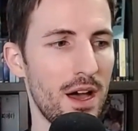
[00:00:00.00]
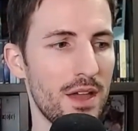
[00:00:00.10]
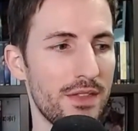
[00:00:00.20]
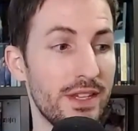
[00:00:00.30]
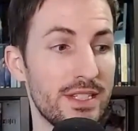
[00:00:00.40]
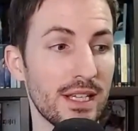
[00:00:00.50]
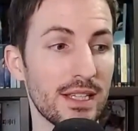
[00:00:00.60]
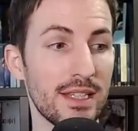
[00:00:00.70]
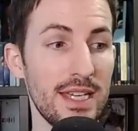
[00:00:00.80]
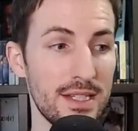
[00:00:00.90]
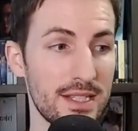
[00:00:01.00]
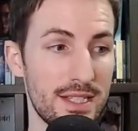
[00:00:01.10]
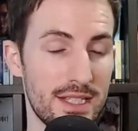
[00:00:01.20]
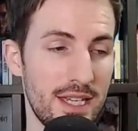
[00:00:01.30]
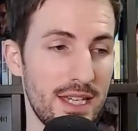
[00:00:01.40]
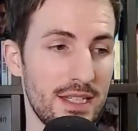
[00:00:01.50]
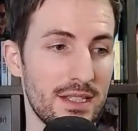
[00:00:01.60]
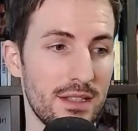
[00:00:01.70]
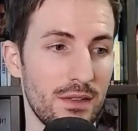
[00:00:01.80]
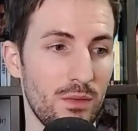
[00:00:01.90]
The deleted
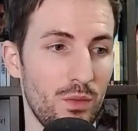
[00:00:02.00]
scene,